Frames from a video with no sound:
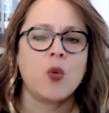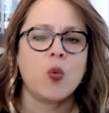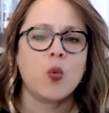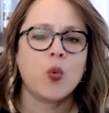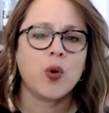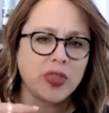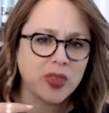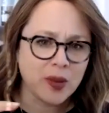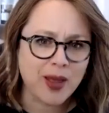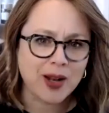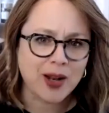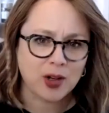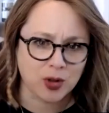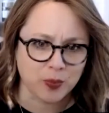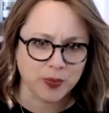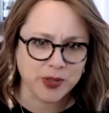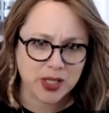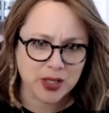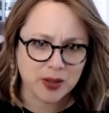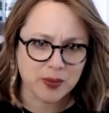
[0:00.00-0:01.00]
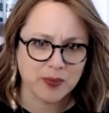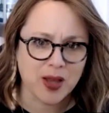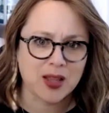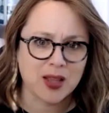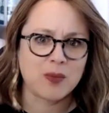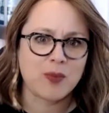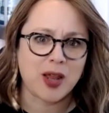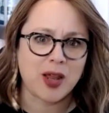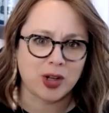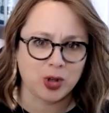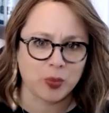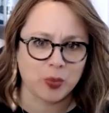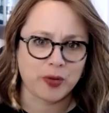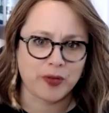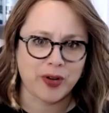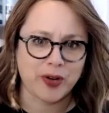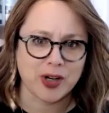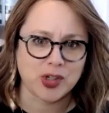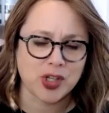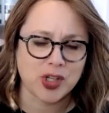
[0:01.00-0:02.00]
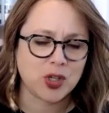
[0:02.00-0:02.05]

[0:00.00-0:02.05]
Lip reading: with the medical team and the medical providers.